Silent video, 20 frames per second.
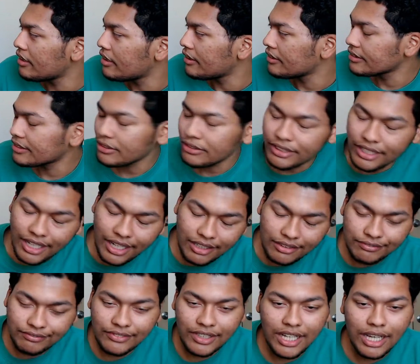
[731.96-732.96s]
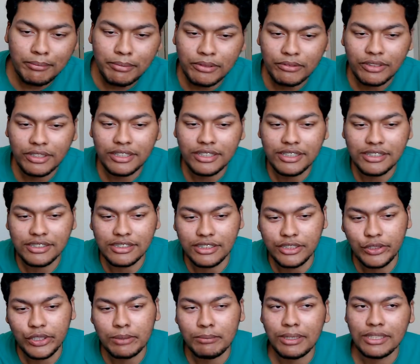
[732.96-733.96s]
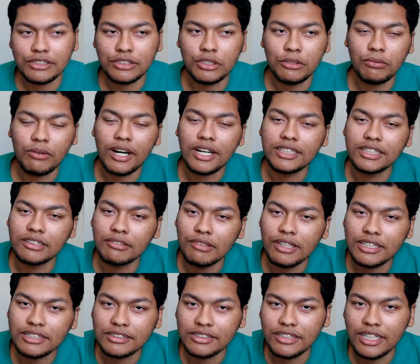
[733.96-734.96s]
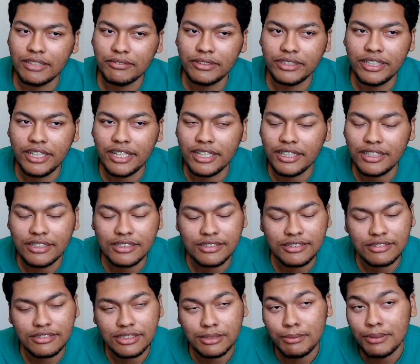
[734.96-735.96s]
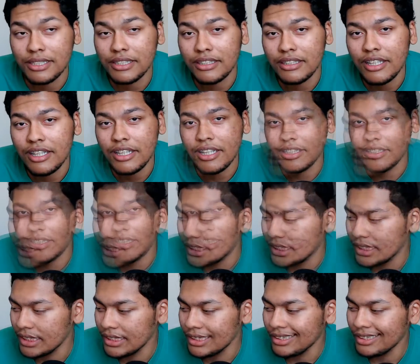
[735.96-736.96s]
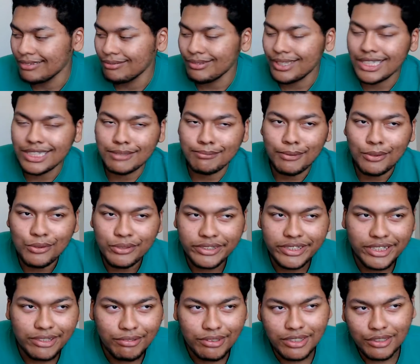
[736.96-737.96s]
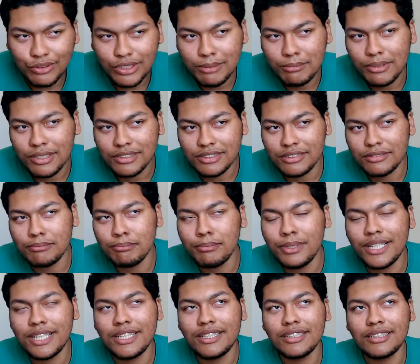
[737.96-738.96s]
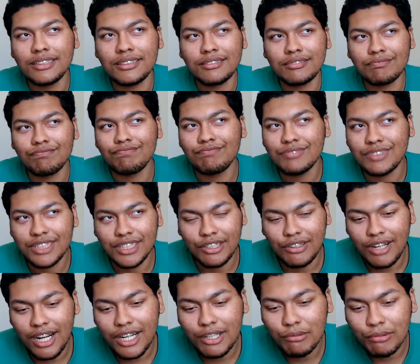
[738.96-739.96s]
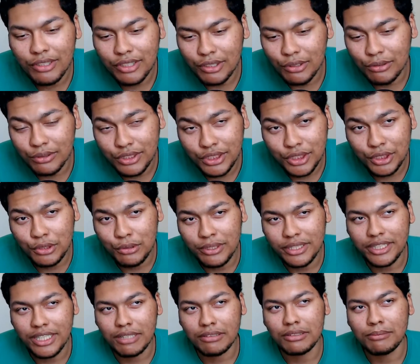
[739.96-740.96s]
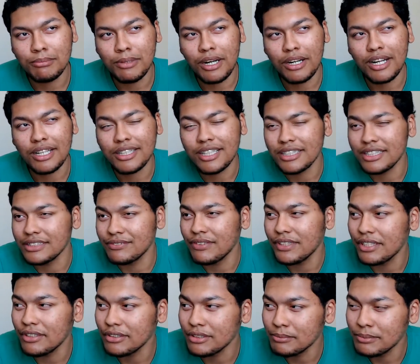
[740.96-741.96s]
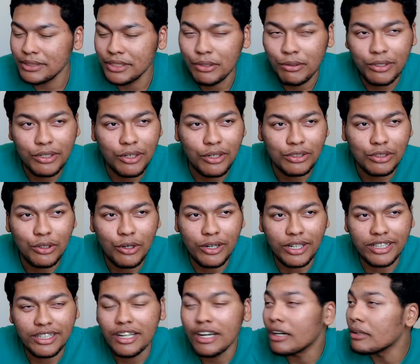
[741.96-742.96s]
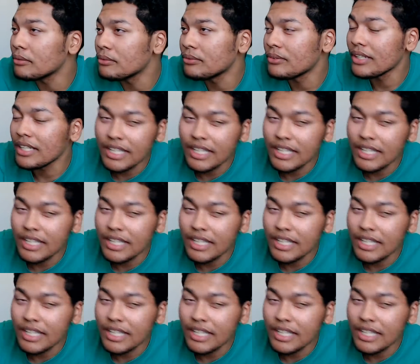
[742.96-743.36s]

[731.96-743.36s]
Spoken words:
So yeah, I've been really just enjoying myself watching wrestling every day, and it's been a delight. That's mostly what the 3 months have been. You know, I don't want to go too in depth about it. I think this video has been going on long enough.